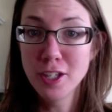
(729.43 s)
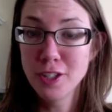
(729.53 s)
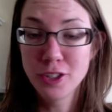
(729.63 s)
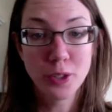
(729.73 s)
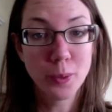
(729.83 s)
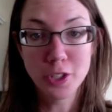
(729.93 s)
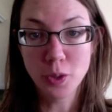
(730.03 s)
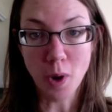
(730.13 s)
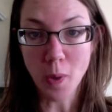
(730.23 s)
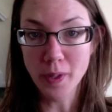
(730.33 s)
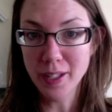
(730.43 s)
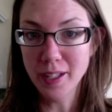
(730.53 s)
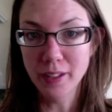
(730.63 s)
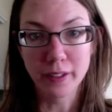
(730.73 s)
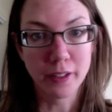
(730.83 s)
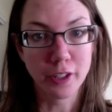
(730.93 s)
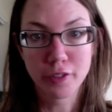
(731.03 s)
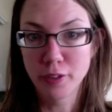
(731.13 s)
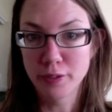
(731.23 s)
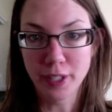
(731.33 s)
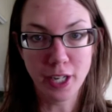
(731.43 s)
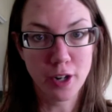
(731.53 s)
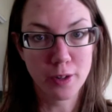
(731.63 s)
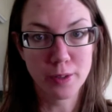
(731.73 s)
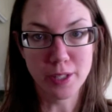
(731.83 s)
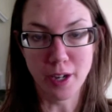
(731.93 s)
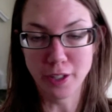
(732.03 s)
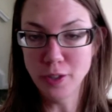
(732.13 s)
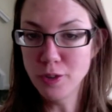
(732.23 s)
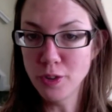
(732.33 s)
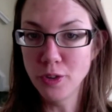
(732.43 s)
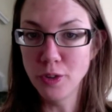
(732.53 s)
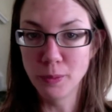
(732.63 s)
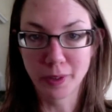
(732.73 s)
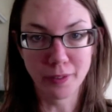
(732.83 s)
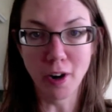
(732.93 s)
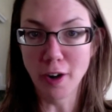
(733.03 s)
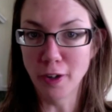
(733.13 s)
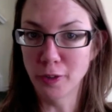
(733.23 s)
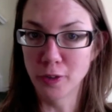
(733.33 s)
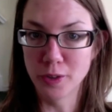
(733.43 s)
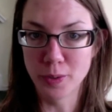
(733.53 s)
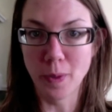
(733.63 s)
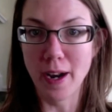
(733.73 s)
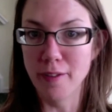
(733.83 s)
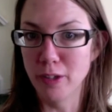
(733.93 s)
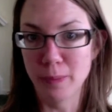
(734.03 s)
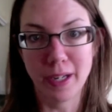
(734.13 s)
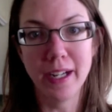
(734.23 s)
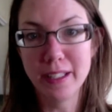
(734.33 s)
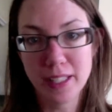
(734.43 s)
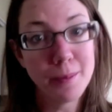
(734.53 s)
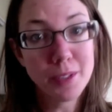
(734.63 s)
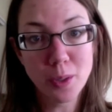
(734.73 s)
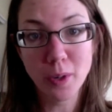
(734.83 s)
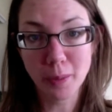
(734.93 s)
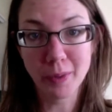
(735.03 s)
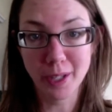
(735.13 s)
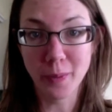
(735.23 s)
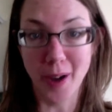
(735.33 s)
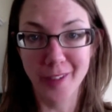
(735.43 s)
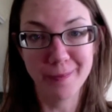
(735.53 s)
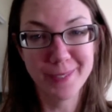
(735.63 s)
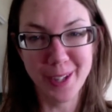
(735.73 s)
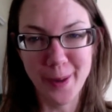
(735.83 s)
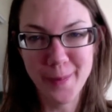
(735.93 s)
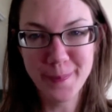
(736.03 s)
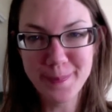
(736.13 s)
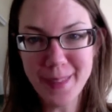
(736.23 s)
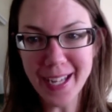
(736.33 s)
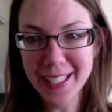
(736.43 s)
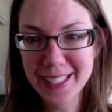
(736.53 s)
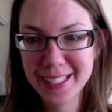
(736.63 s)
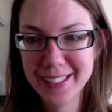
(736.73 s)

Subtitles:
Do what you want with it. Look for videos on YouTube, look for articles, whatever, but it seems to work pretty well. So thanks.